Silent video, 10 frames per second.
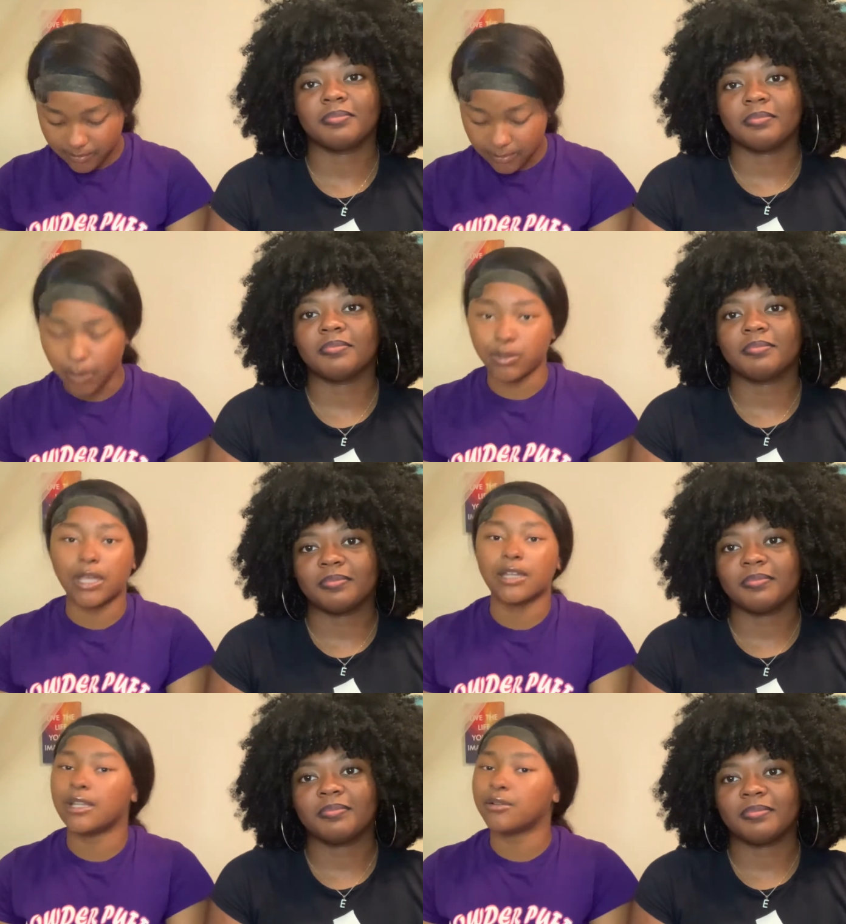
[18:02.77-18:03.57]
Speaker 1: Now
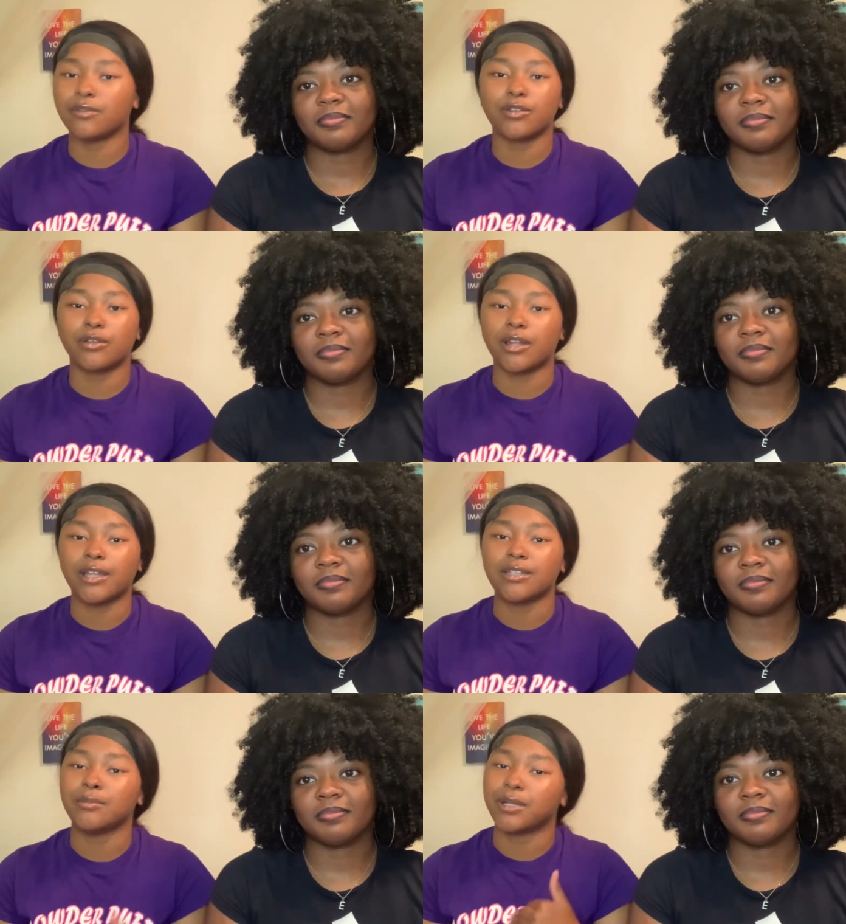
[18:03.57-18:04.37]
without they don't even know that I
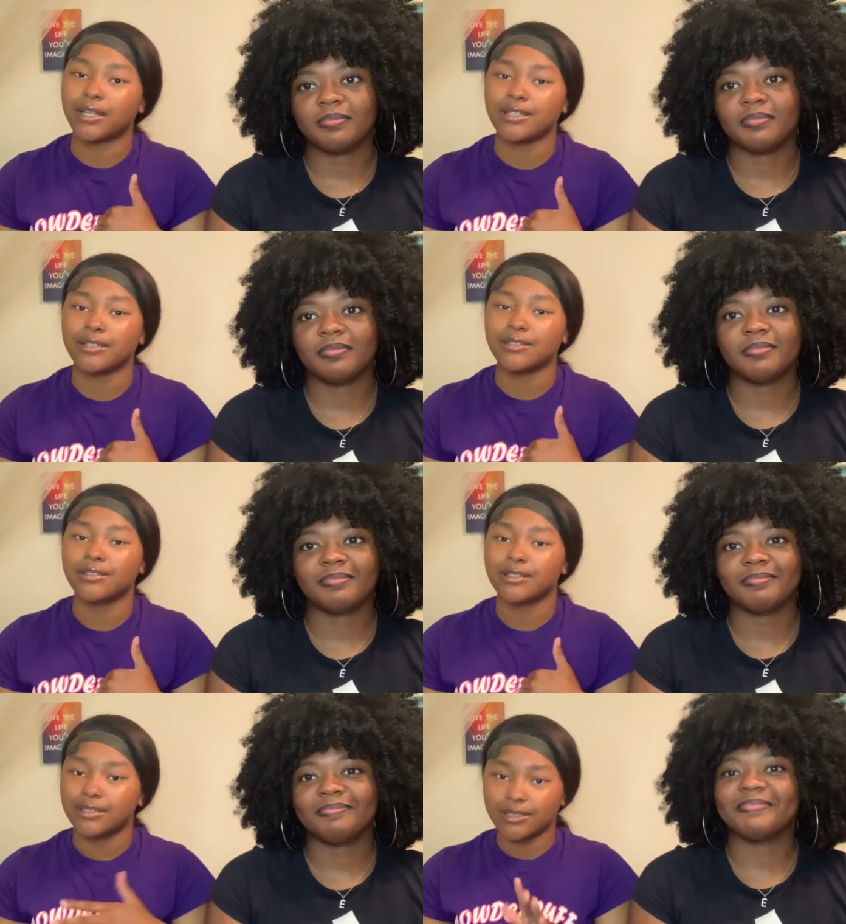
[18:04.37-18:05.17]
did but I did.
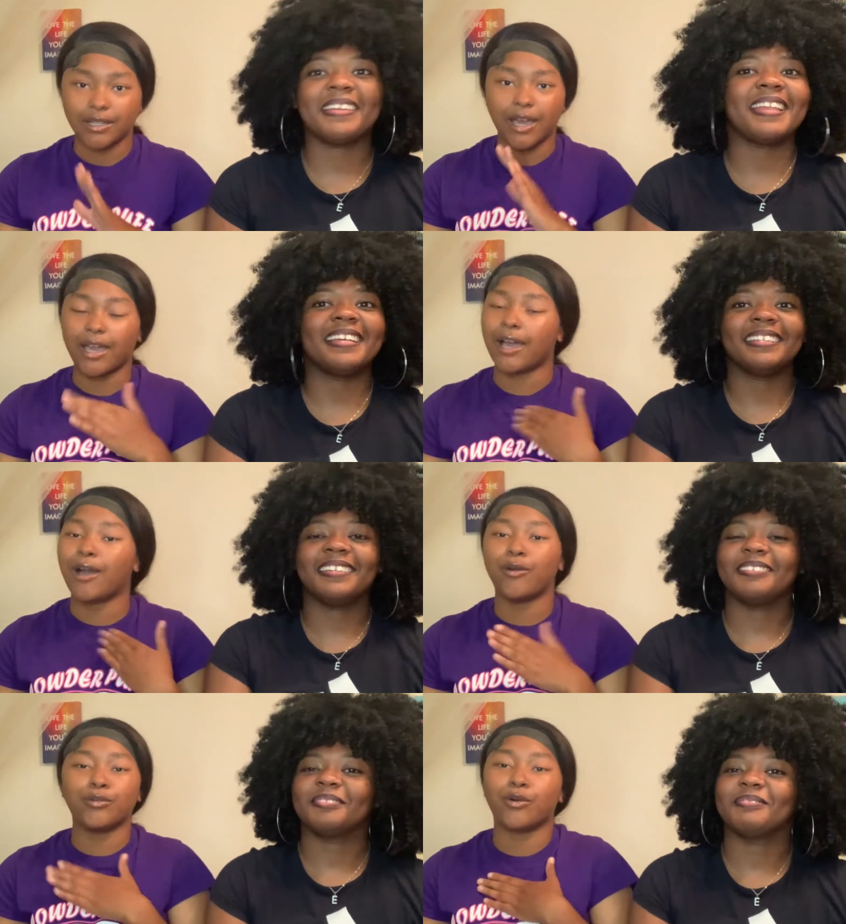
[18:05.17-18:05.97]
I, I,
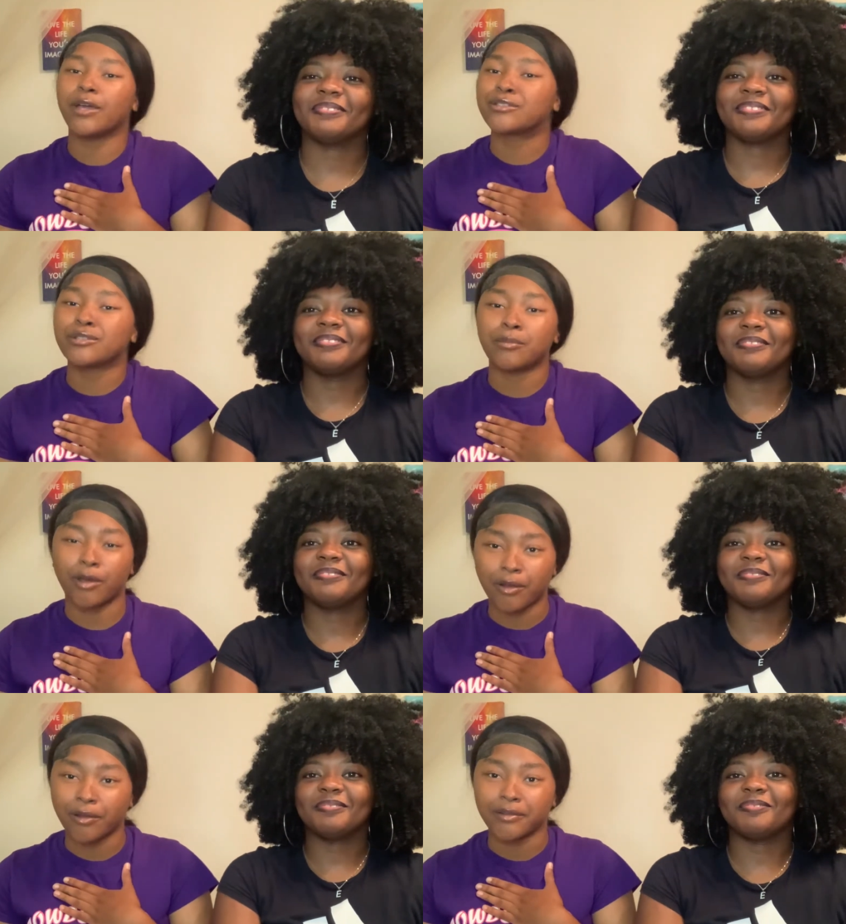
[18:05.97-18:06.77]
hold no hatred in my
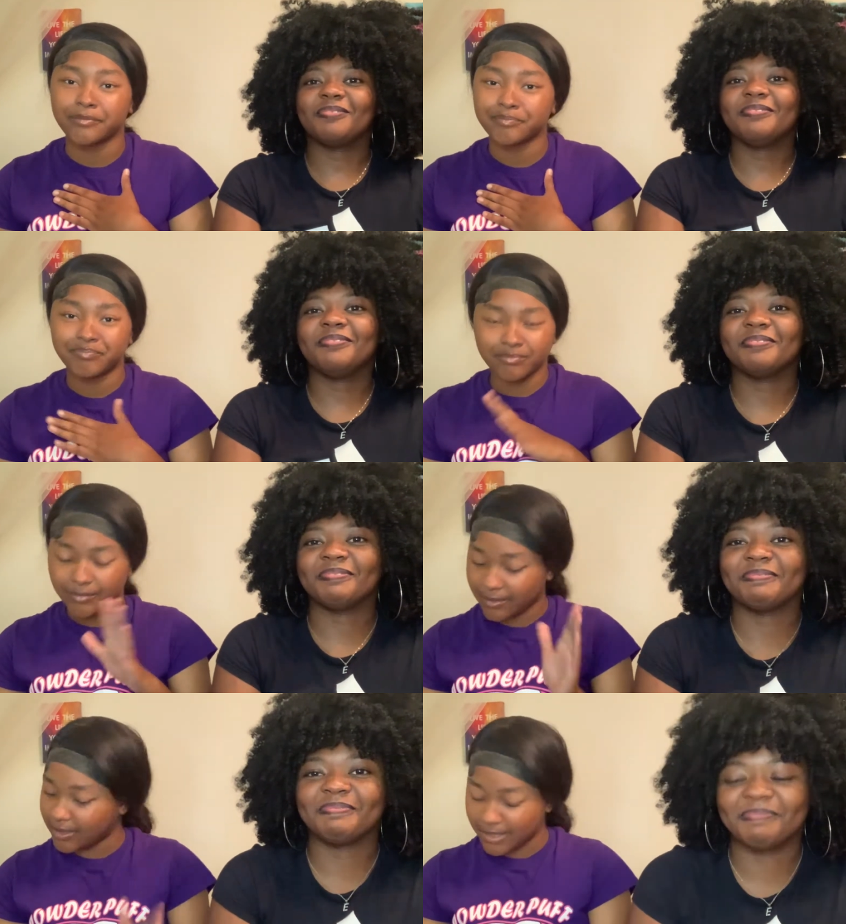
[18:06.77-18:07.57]
heart. Mm.
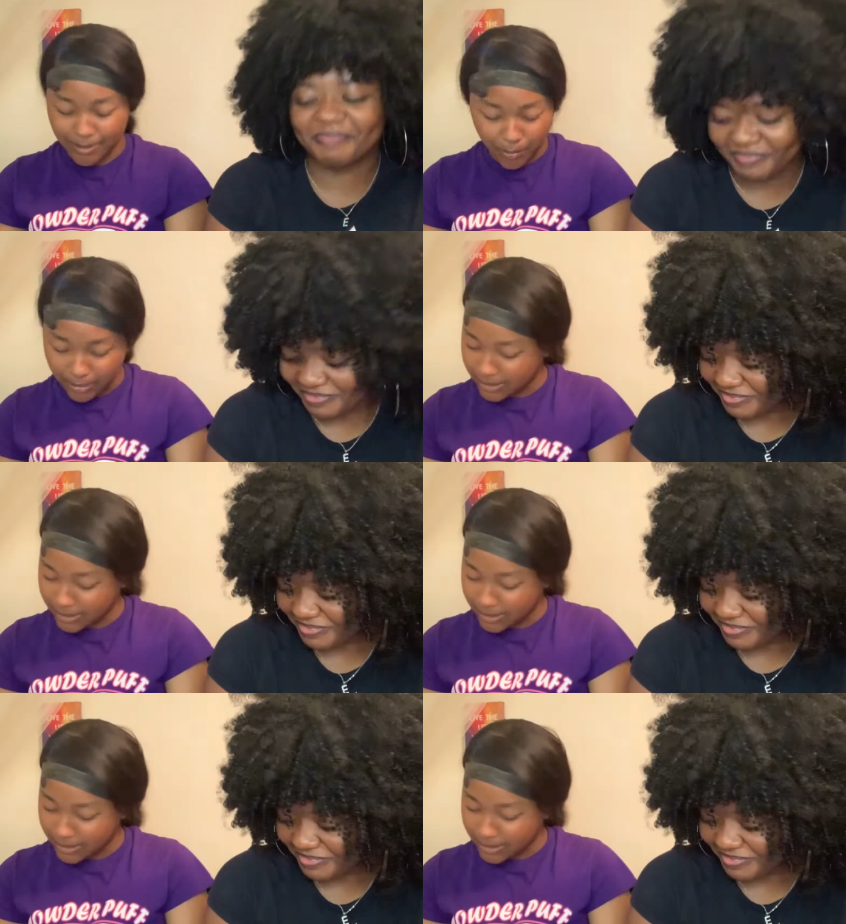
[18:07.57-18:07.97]
Yes, don't